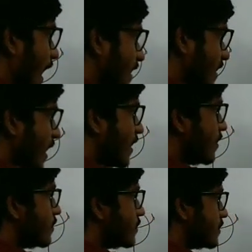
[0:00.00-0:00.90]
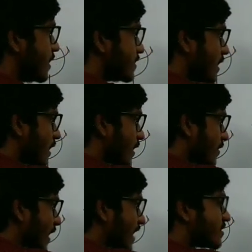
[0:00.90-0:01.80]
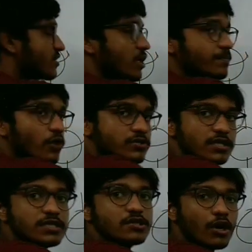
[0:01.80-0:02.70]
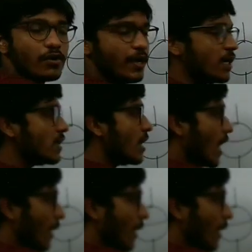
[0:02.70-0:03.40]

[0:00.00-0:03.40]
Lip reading: and then there is a relaxation process is occurring.